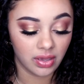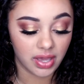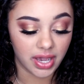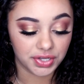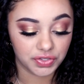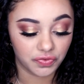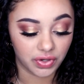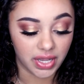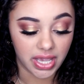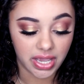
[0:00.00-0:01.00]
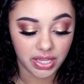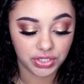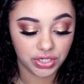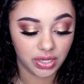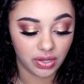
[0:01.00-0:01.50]
As for
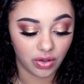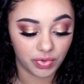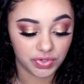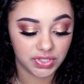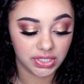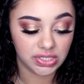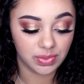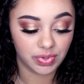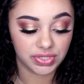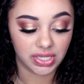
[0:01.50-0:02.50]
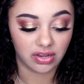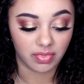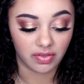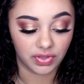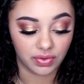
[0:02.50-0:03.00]
age, almost 60% of
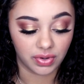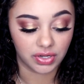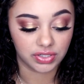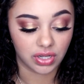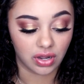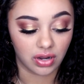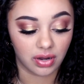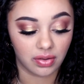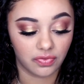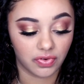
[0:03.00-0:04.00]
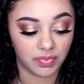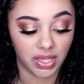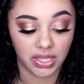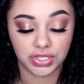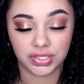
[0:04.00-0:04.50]
my viewers are from
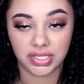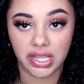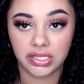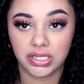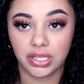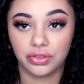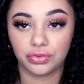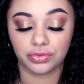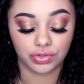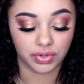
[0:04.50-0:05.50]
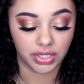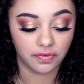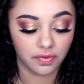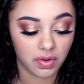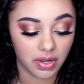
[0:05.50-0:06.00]
the ages 18 through
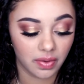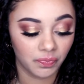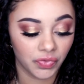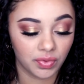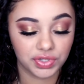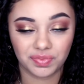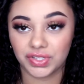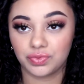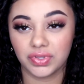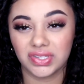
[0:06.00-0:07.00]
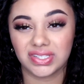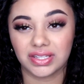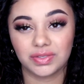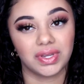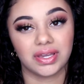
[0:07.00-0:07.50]
24, which makes really
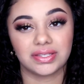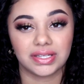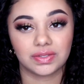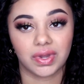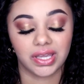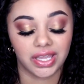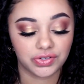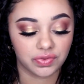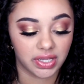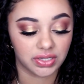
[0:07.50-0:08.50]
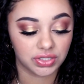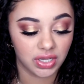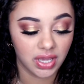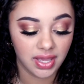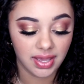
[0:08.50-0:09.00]
sense because that's my age range.
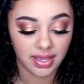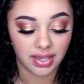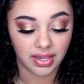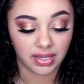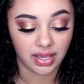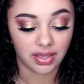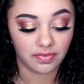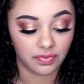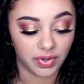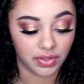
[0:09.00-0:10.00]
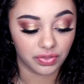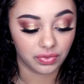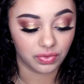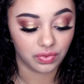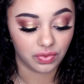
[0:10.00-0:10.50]
And I've went
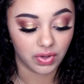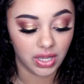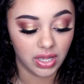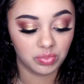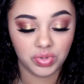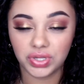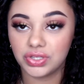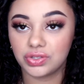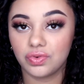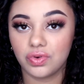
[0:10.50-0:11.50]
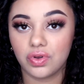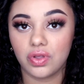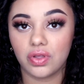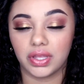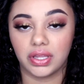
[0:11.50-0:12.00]
through beauty
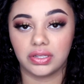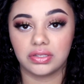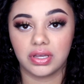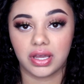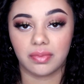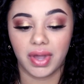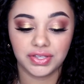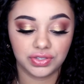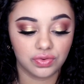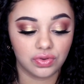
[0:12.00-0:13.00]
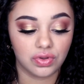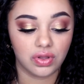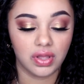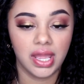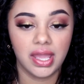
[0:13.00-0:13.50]
school and high
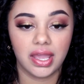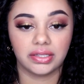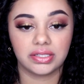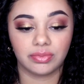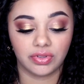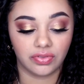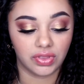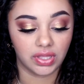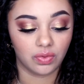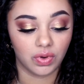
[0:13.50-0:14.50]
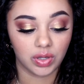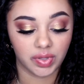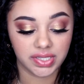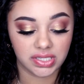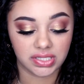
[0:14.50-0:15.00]
school, and some of the
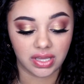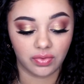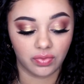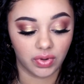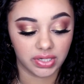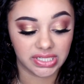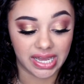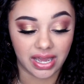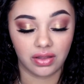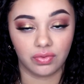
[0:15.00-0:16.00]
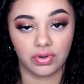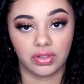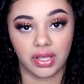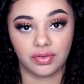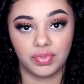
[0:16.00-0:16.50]
workplaces I worked at were a
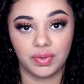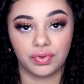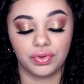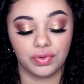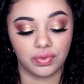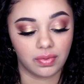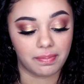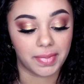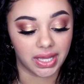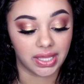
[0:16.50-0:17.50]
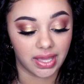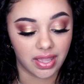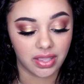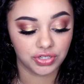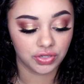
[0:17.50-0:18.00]
lot of people who were my
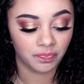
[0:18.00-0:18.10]
age.